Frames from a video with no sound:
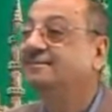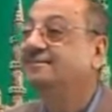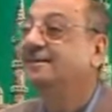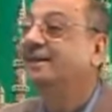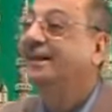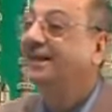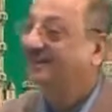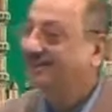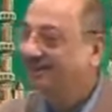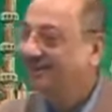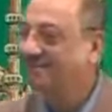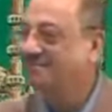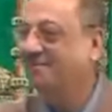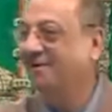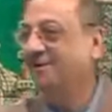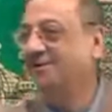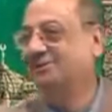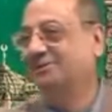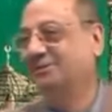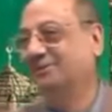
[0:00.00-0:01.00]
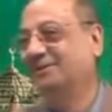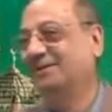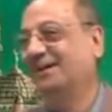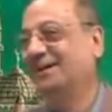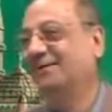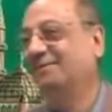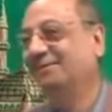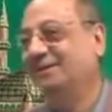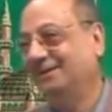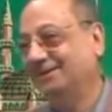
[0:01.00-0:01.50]
Ism mawsula.
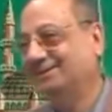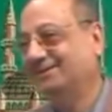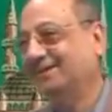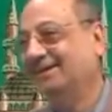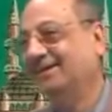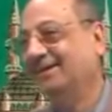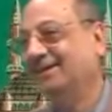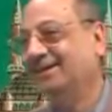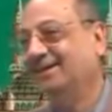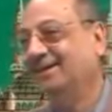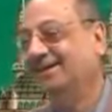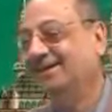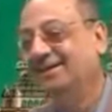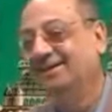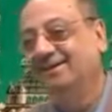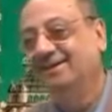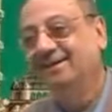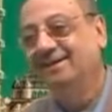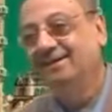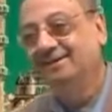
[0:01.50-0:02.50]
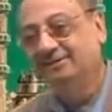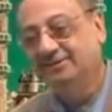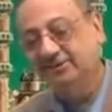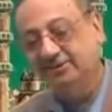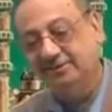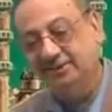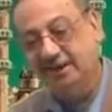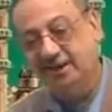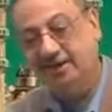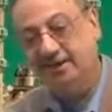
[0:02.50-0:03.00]
MashaAllah.
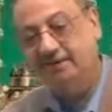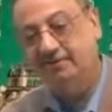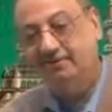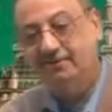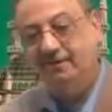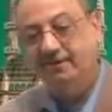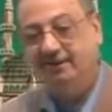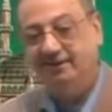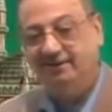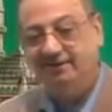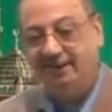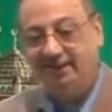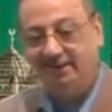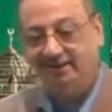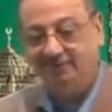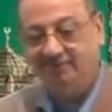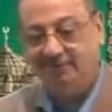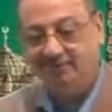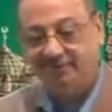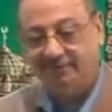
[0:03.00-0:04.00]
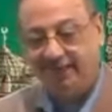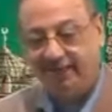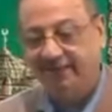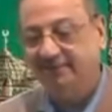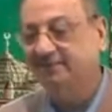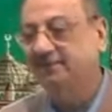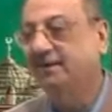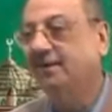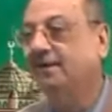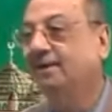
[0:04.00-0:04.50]
Sister Arifa, that was
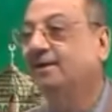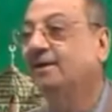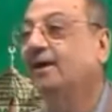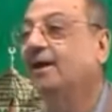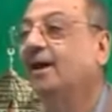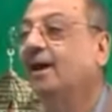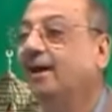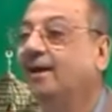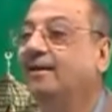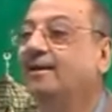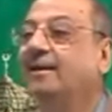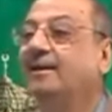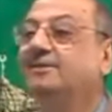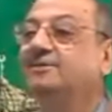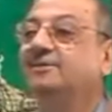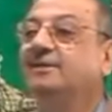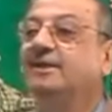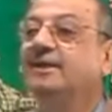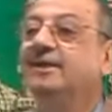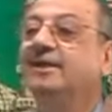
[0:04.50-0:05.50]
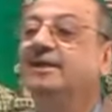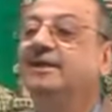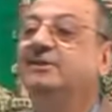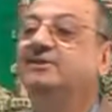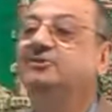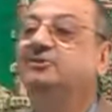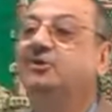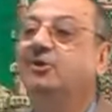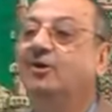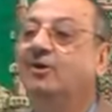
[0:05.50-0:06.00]
excellent. Al-Lazi is
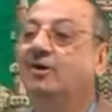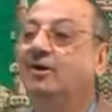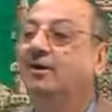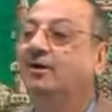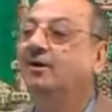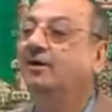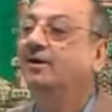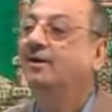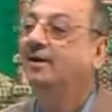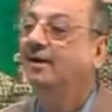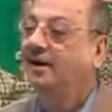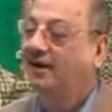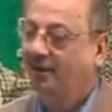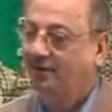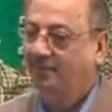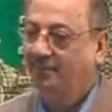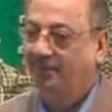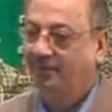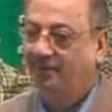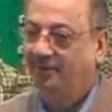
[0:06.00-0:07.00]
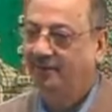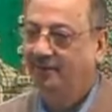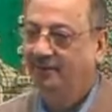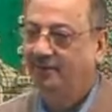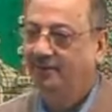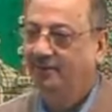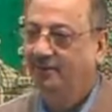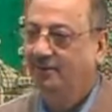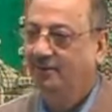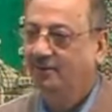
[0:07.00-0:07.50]
your khabar.
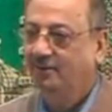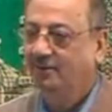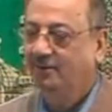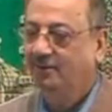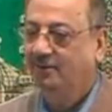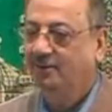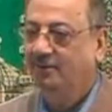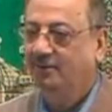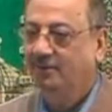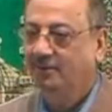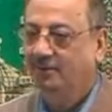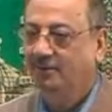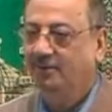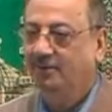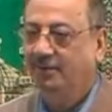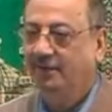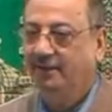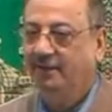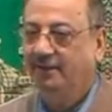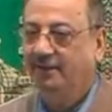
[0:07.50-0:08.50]
Okay?